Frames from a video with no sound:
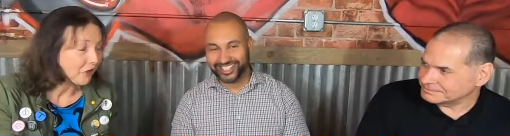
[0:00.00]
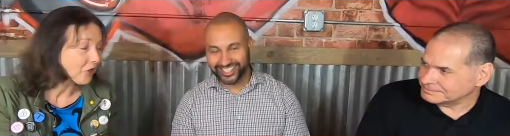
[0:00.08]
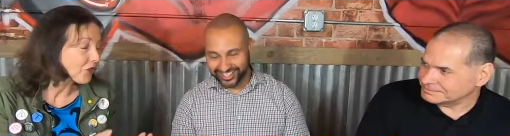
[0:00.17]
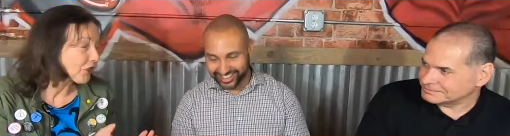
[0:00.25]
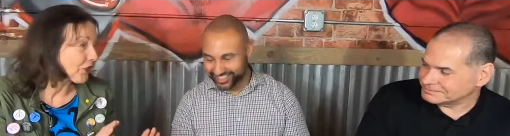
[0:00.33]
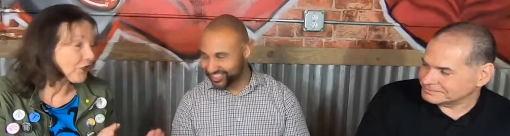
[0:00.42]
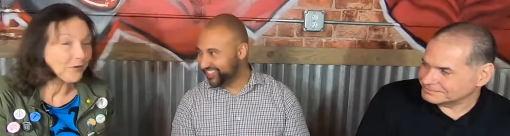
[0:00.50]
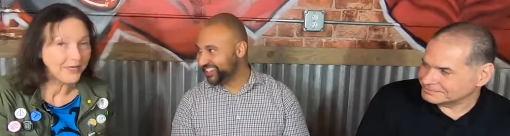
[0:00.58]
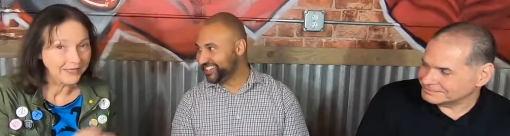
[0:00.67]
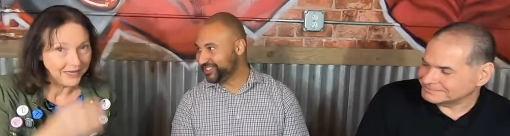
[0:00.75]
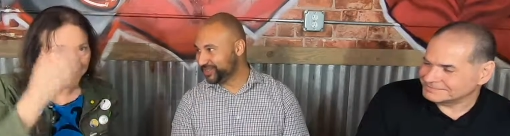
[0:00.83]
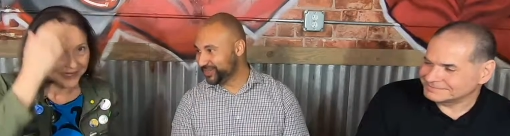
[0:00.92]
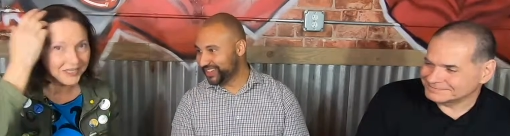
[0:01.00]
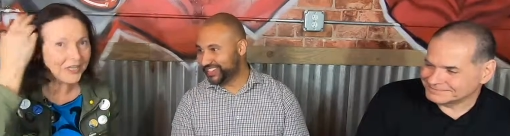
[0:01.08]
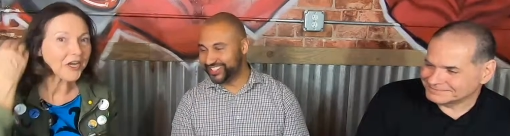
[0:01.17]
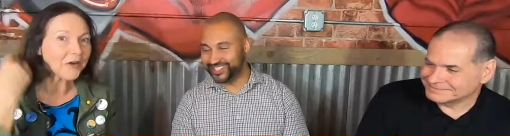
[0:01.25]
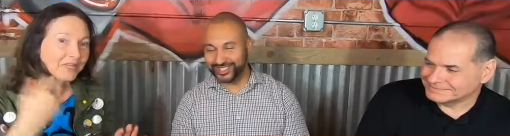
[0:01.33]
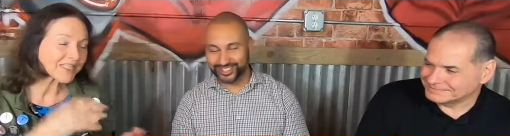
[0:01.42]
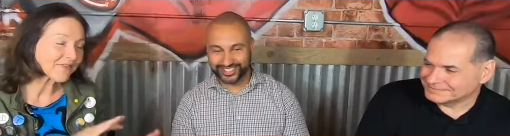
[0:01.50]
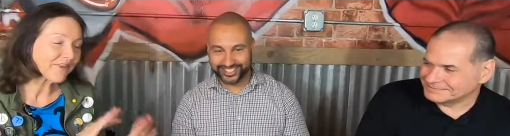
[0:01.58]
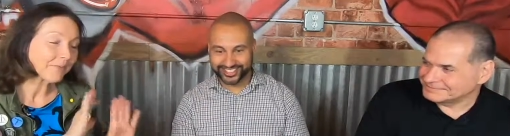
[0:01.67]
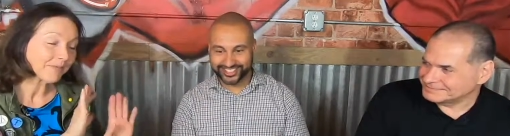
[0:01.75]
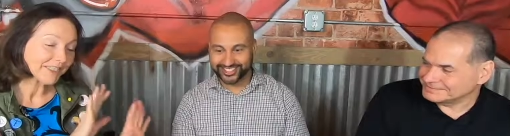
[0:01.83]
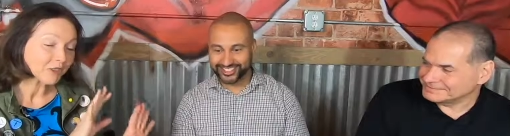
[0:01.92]
Speaker 1: too. Thank and, you. Thank you know you. his
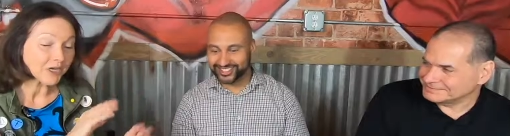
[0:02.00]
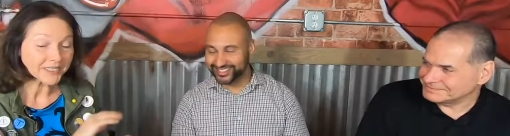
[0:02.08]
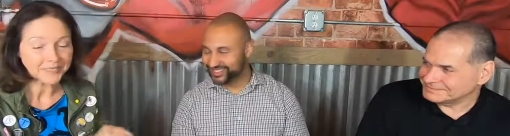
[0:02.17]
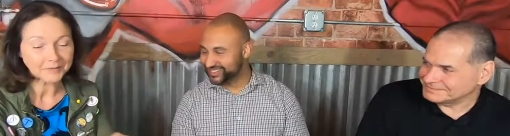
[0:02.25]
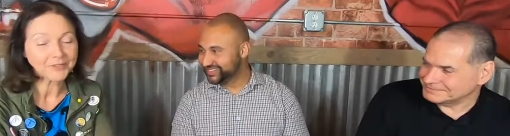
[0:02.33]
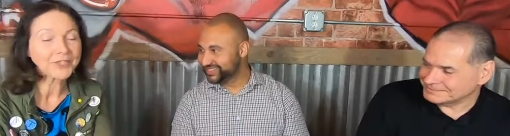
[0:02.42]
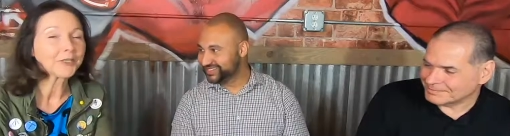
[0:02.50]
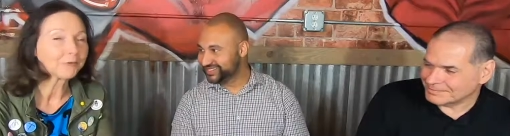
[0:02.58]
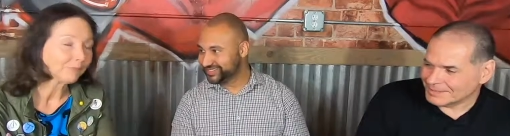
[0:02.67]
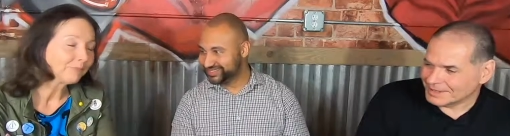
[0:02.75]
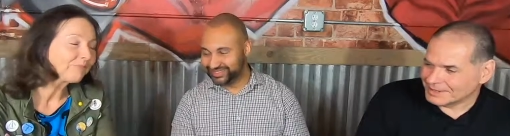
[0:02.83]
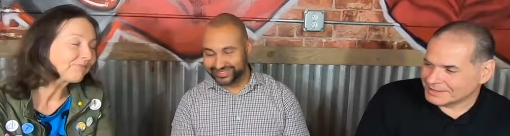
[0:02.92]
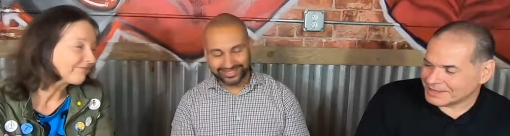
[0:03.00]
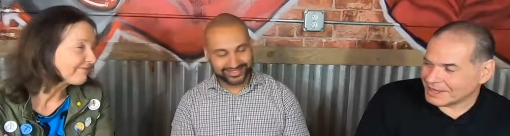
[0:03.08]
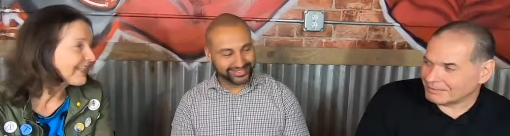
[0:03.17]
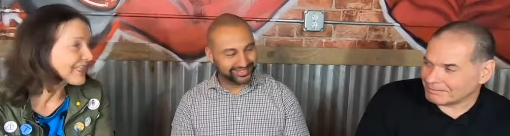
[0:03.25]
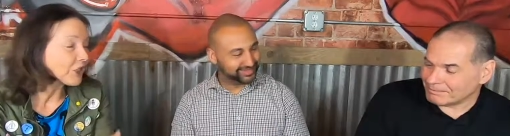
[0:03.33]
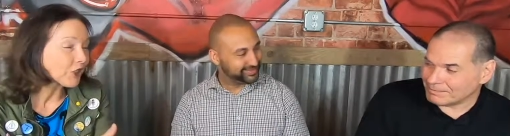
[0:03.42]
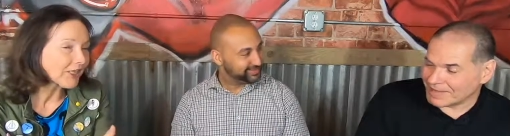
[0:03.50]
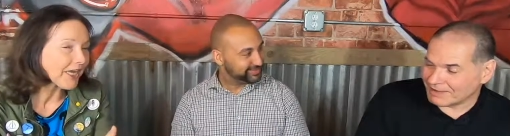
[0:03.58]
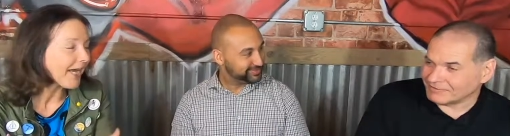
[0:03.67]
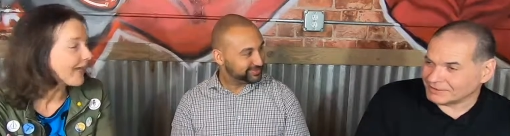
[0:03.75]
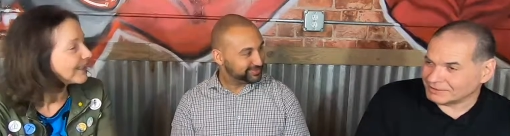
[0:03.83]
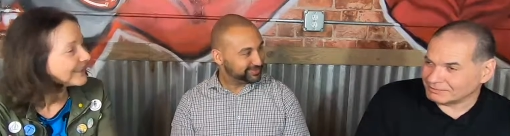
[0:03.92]
family's awesome. So yeah, he's a good
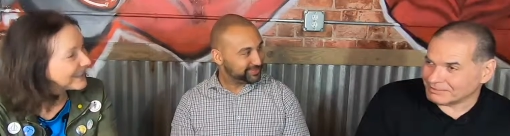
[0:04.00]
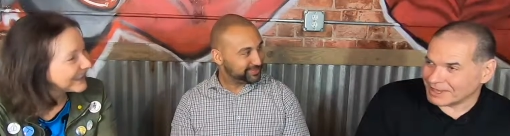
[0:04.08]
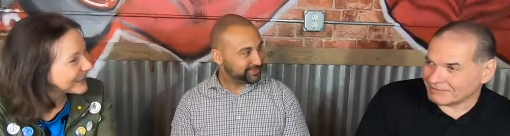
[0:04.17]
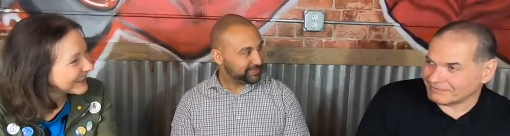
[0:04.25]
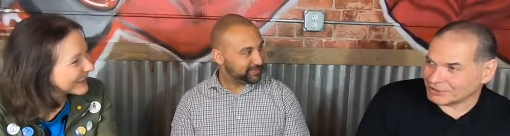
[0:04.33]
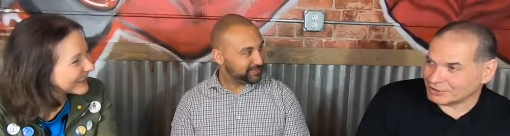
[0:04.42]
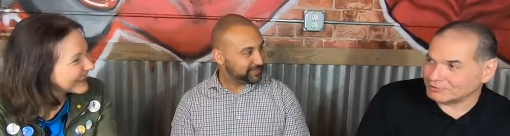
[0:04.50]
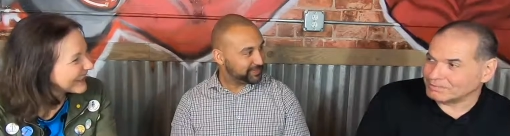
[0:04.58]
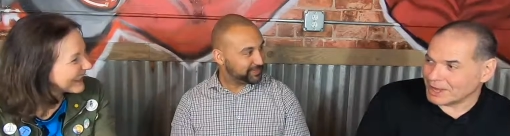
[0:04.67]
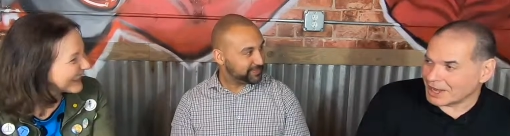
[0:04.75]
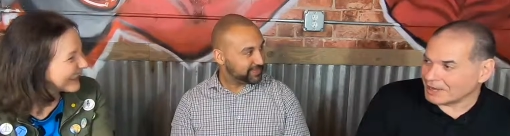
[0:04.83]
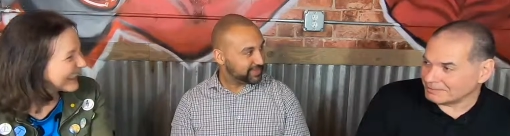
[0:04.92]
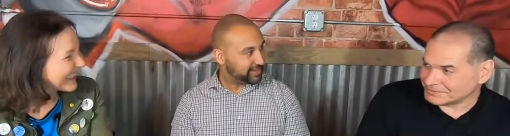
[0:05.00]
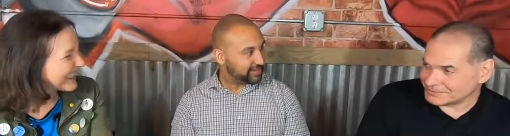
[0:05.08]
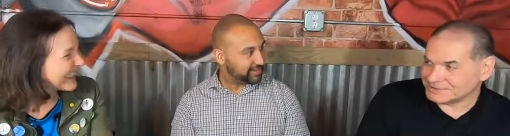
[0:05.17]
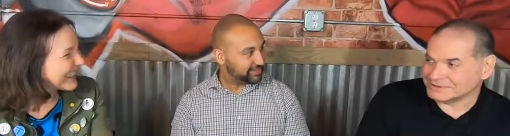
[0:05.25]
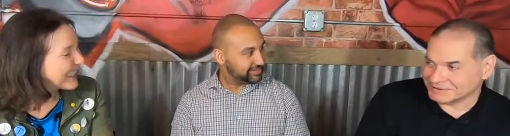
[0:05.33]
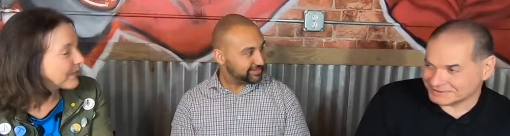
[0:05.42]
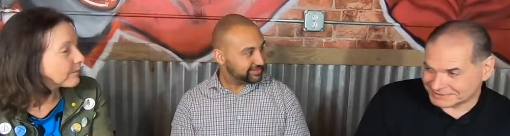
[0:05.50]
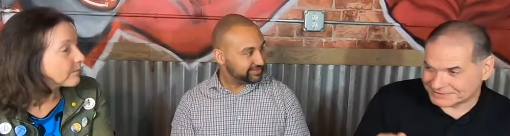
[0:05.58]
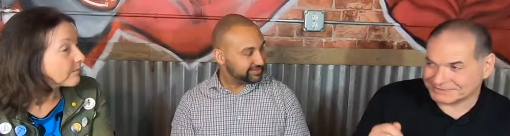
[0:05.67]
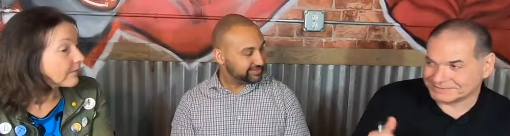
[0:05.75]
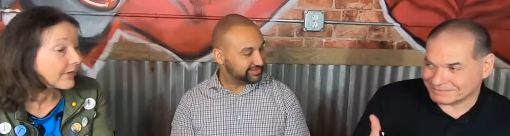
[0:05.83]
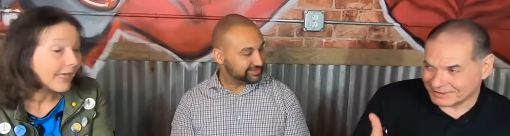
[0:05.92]
having
Speaker 2: guy. having good moms is
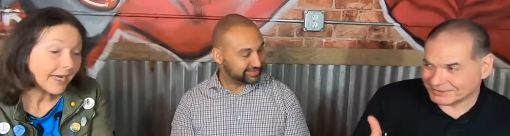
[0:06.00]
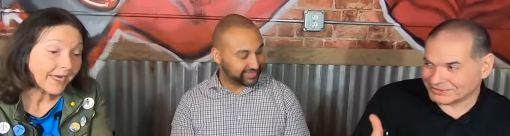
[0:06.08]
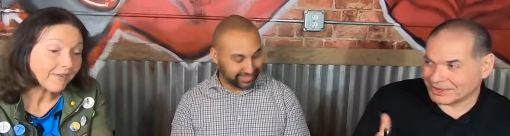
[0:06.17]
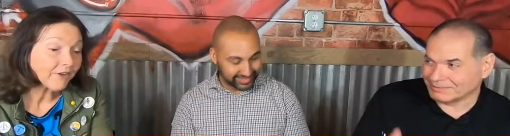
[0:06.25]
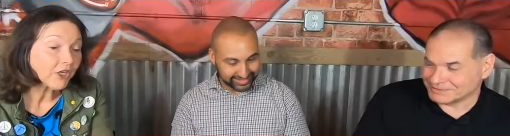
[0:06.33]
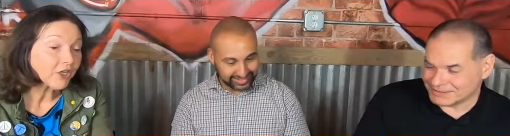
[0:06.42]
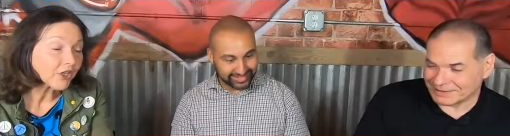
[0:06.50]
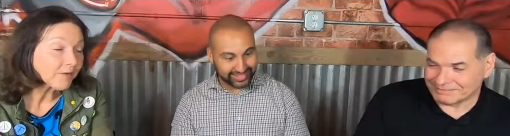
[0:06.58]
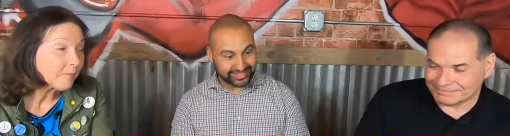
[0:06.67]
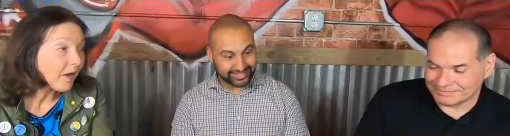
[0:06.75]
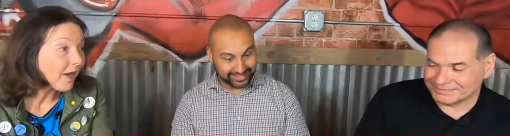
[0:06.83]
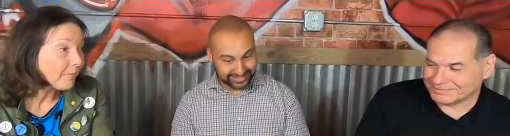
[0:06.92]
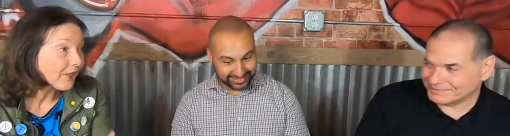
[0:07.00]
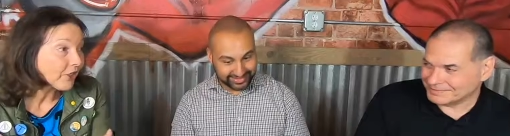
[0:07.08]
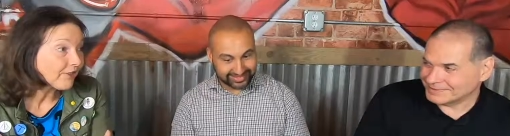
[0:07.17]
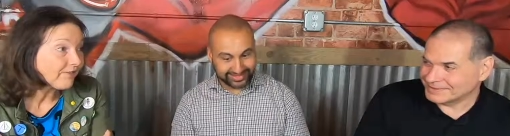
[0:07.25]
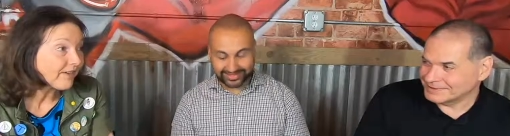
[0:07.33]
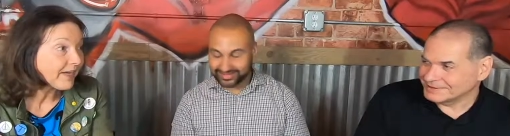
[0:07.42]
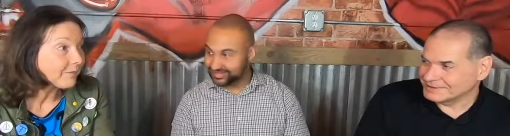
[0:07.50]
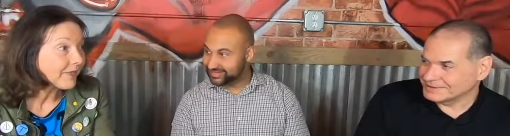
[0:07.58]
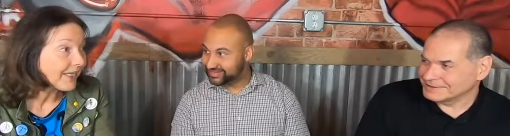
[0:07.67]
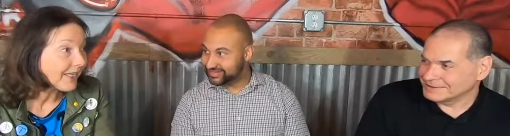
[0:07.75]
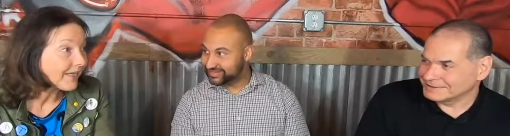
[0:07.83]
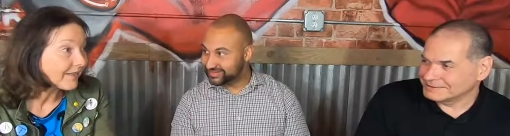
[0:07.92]
hey, having a up. good
Speaker 1: mom and a good family,
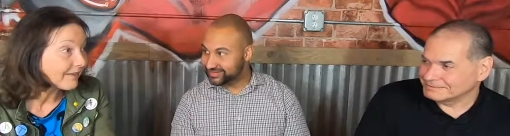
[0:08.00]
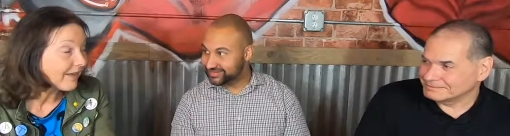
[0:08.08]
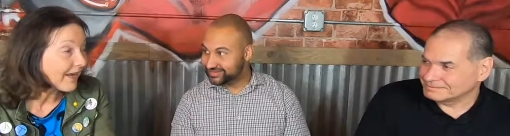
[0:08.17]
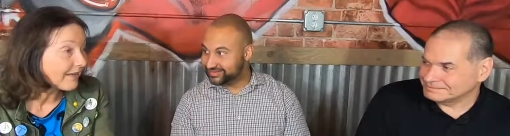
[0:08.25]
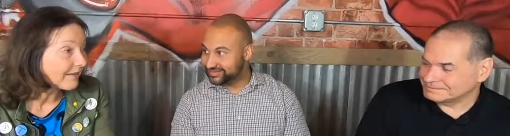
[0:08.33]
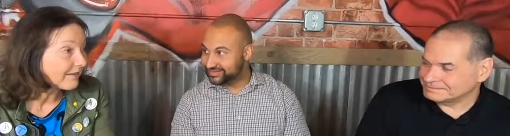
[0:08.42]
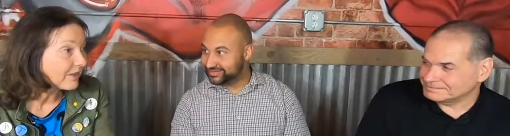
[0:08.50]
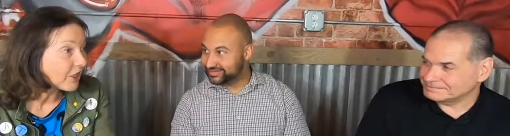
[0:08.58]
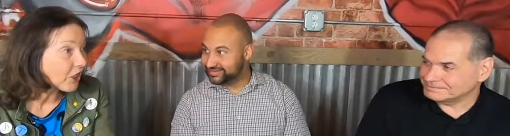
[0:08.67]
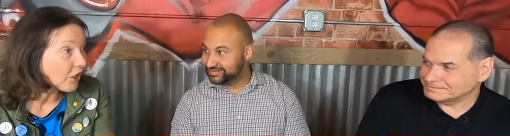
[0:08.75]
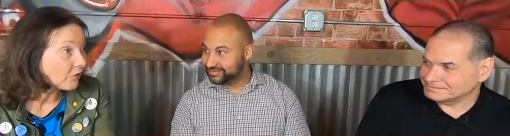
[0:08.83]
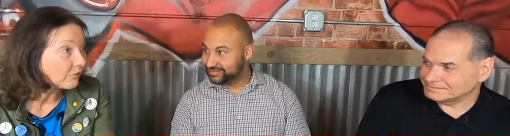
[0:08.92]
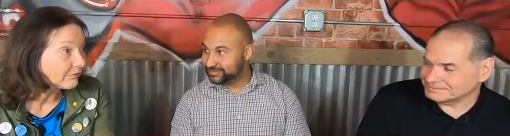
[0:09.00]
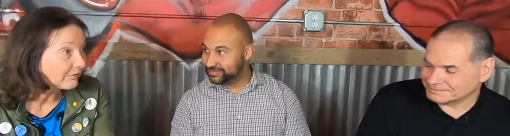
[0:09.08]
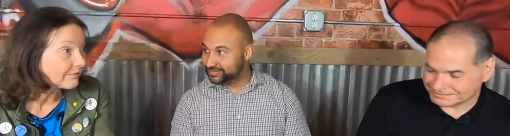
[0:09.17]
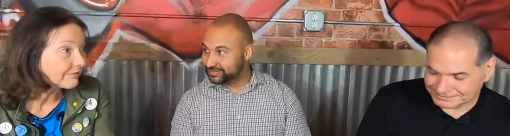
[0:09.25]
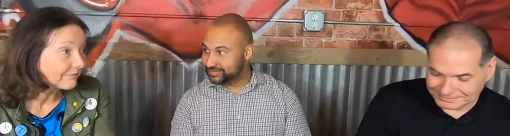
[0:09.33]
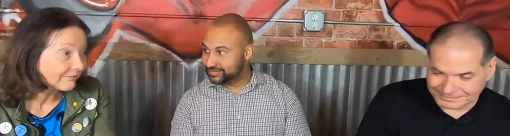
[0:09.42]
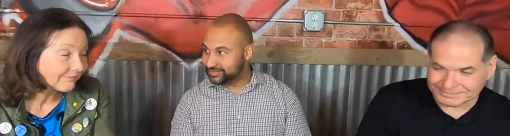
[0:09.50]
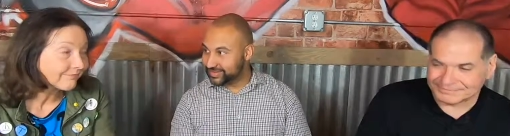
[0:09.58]
and, and you know mm-hmm.